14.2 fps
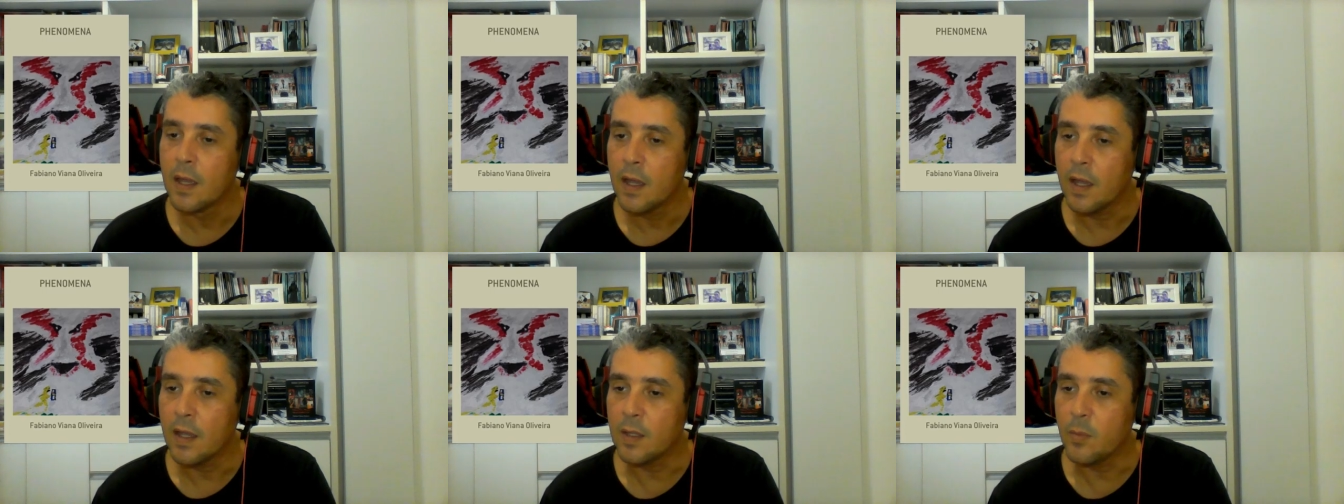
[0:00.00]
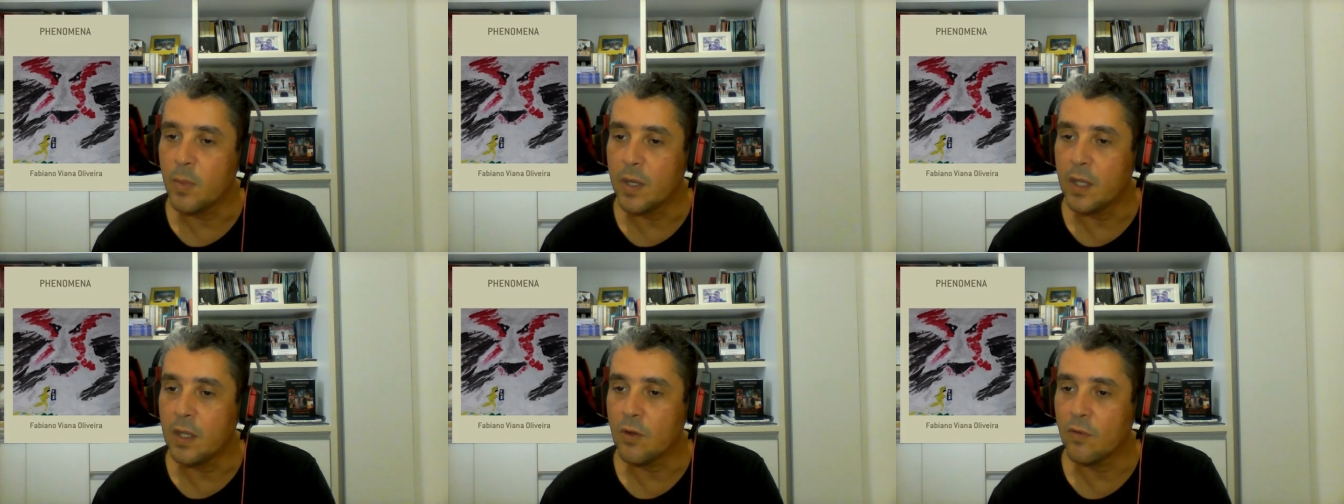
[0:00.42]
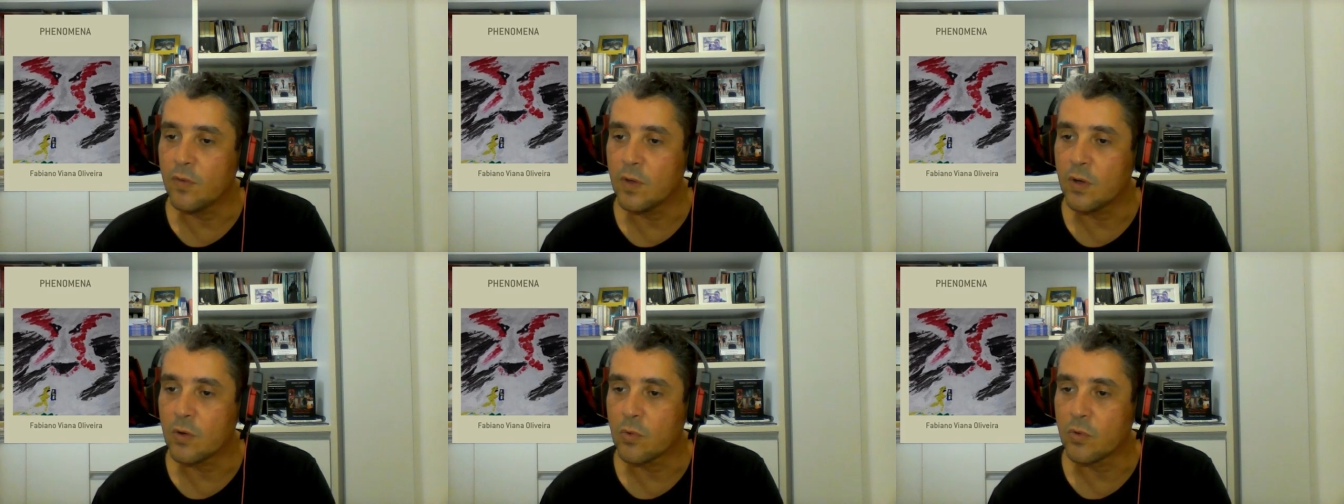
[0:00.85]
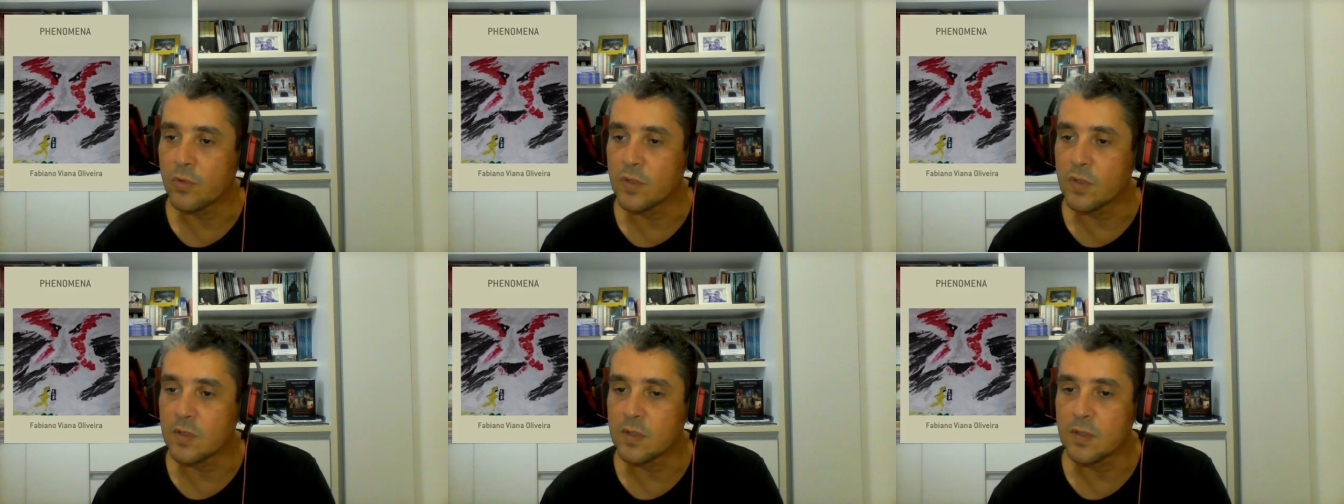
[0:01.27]
at the beginning of their
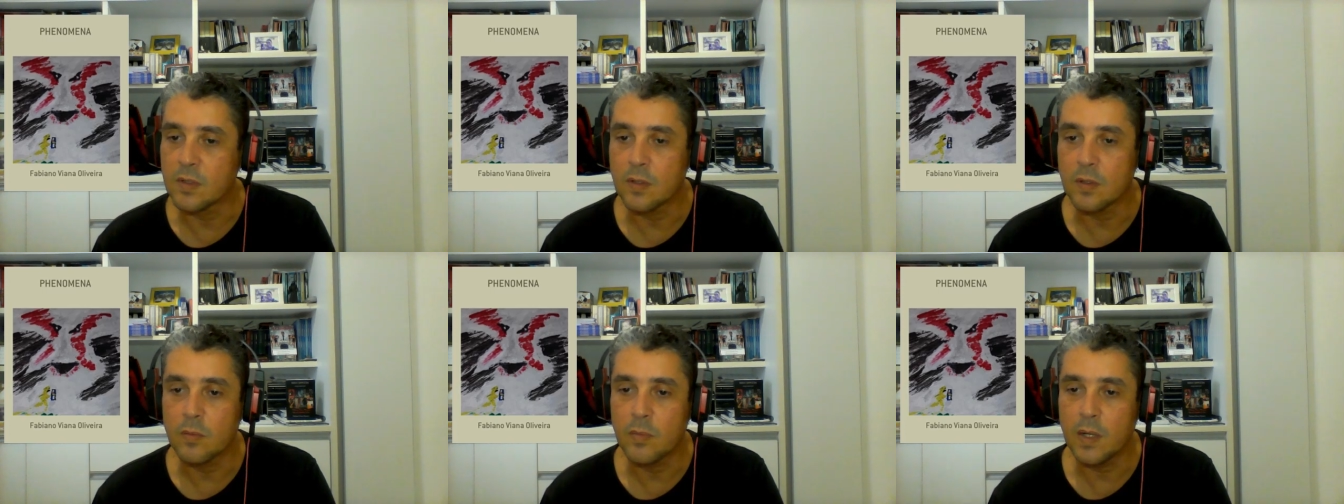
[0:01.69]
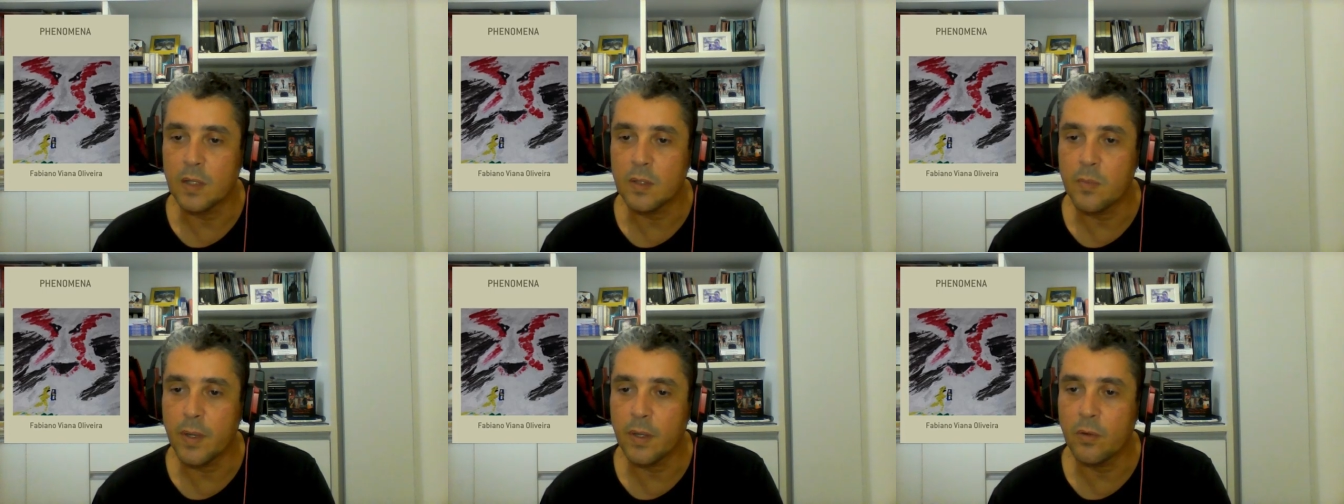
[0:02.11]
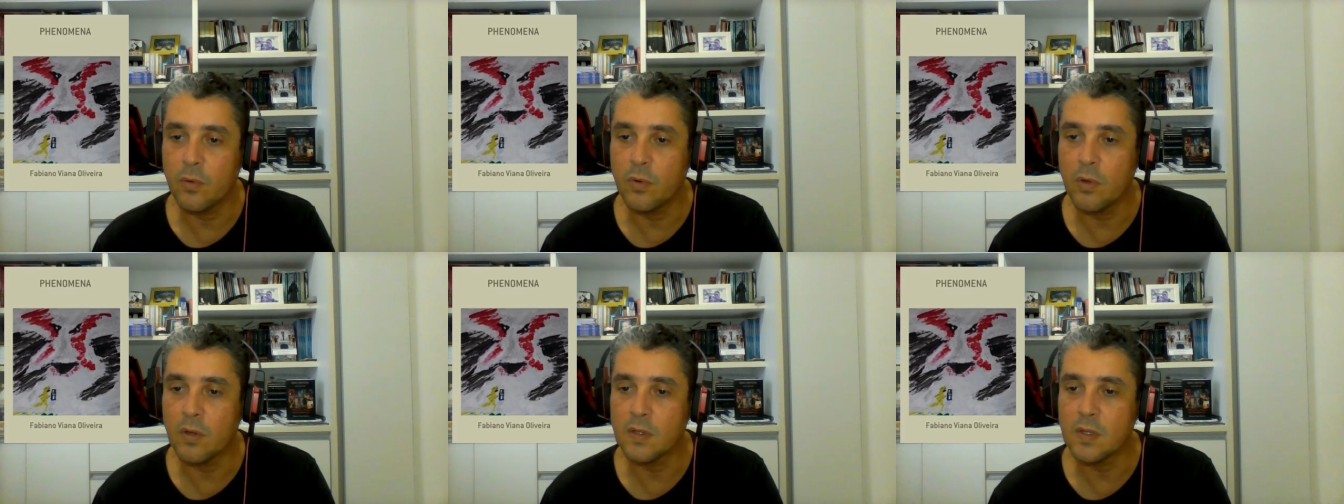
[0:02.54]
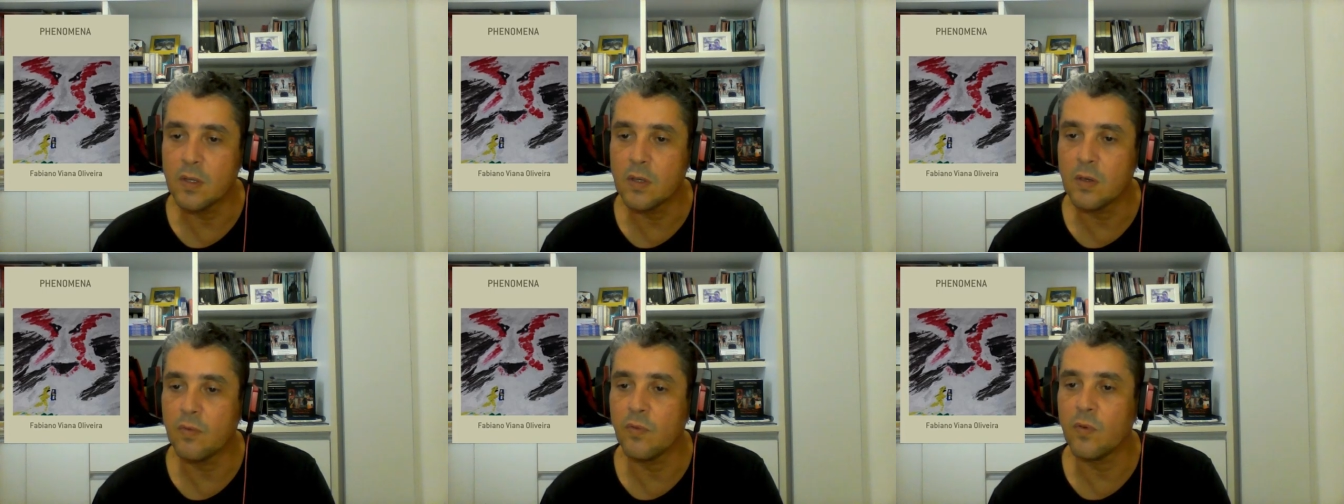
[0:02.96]
courses, but my
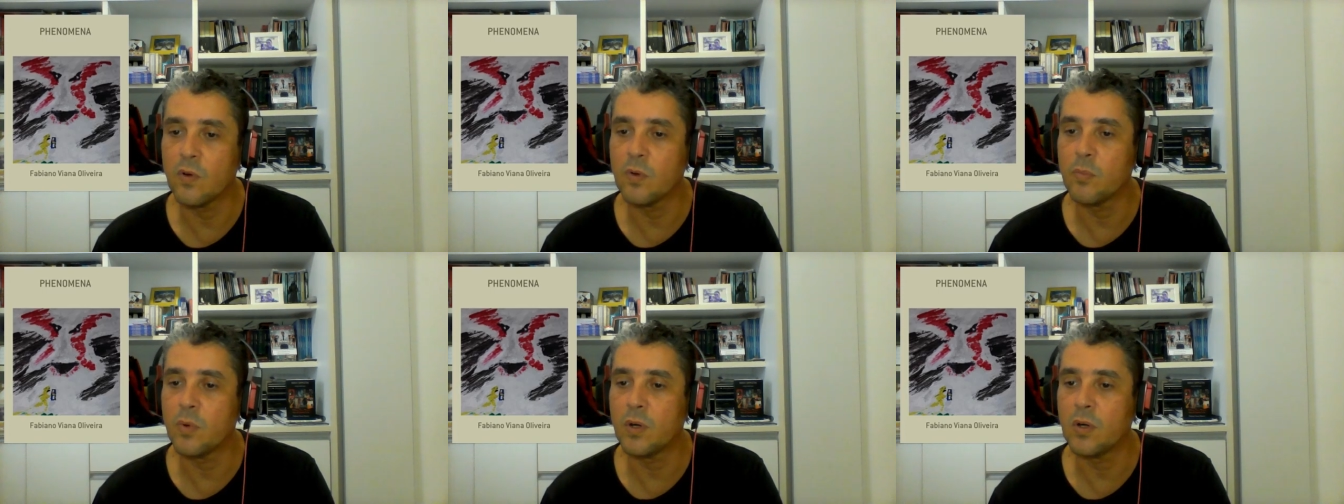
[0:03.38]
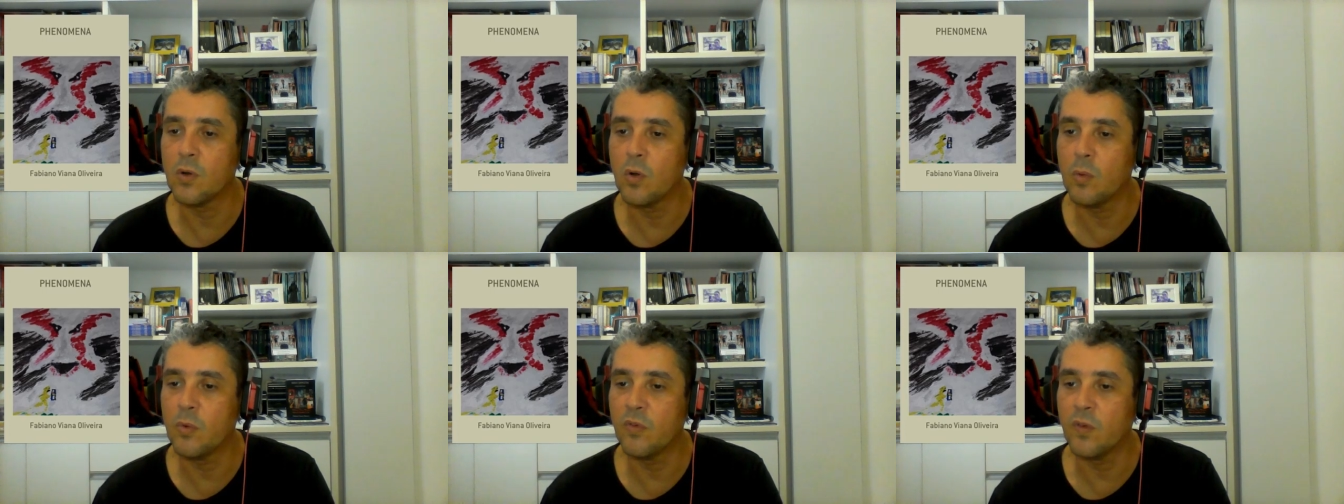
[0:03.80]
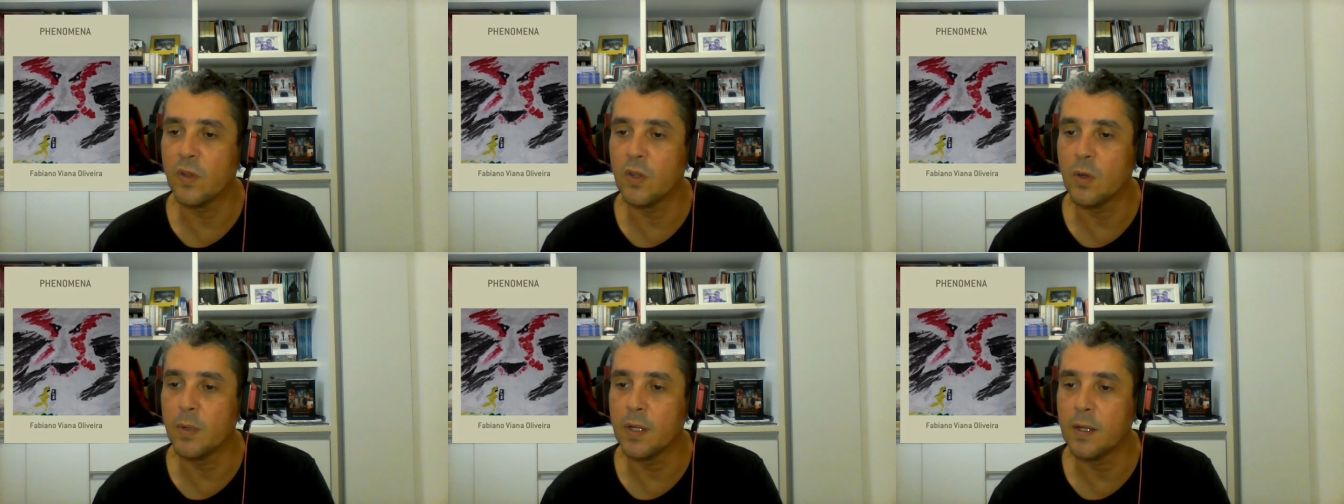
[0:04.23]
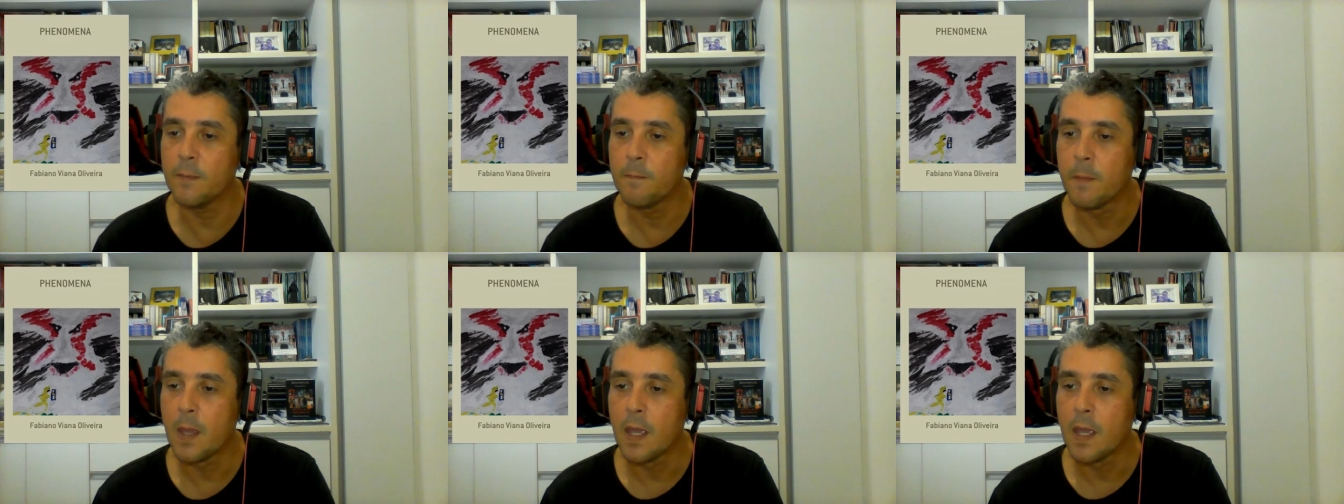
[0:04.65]
curiosity for paranormal phenomena